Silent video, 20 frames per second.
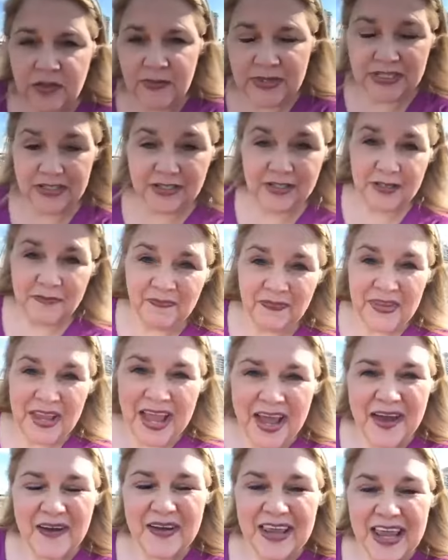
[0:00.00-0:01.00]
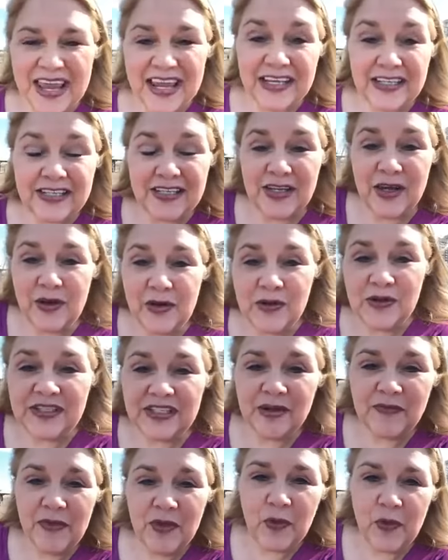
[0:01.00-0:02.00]
to business. Okay, so
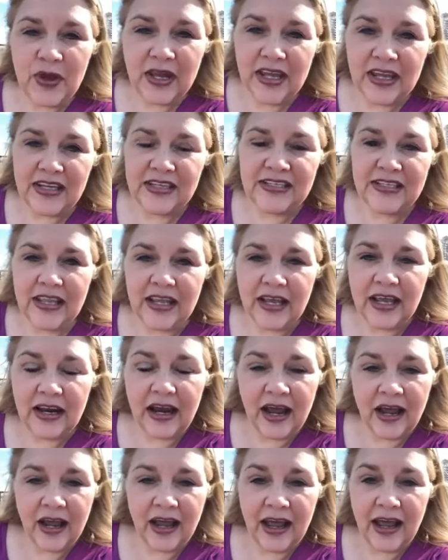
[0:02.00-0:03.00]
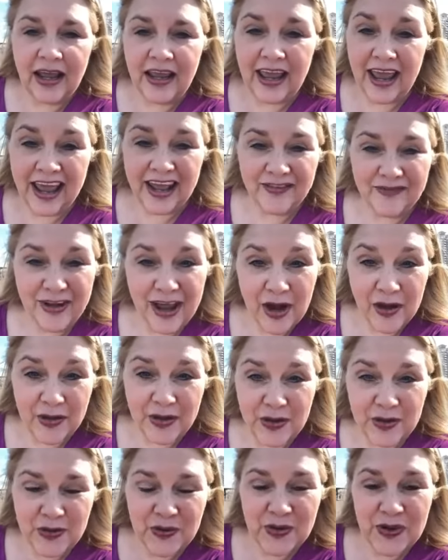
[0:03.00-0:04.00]
some of the ways that I add
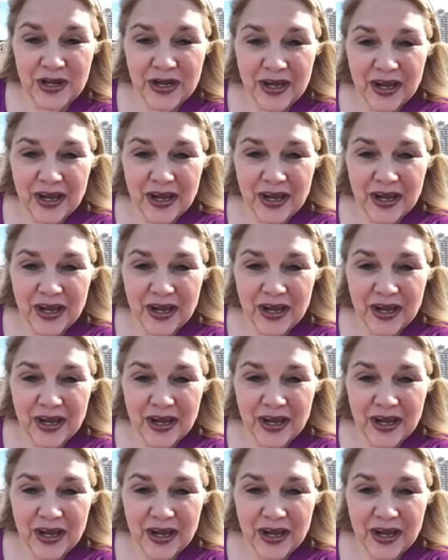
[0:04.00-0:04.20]
value,